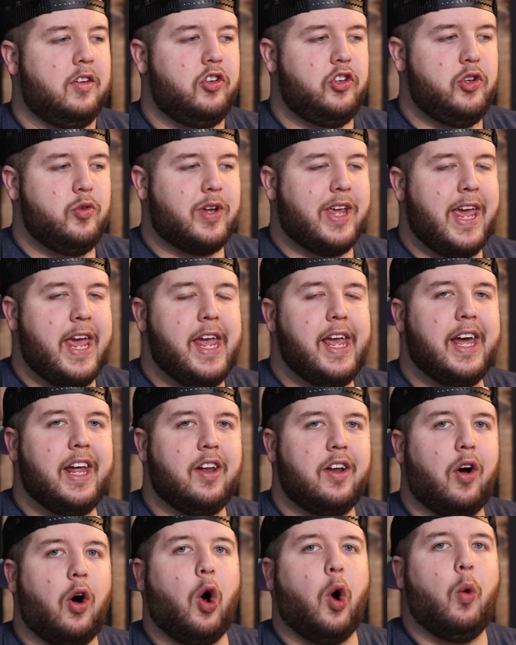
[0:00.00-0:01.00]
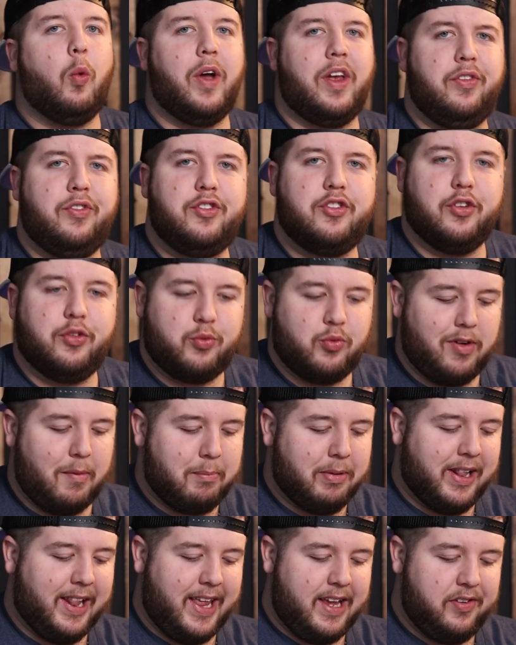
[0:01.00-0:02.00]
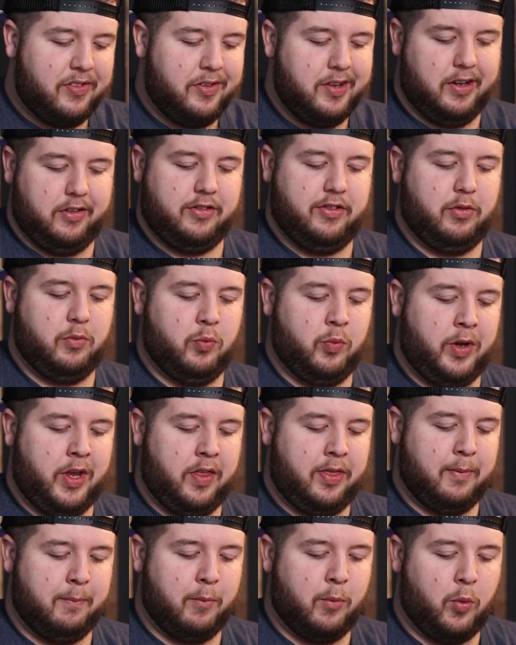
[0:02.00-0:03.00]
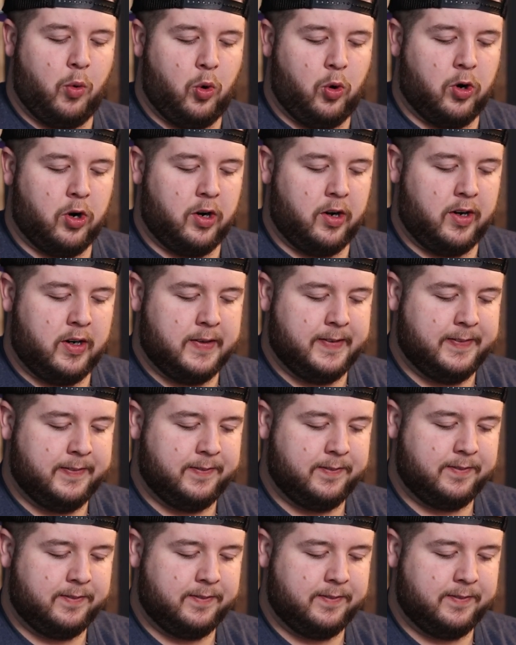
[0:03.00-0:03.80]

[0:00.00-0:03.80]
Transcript: you can't always just replace it with more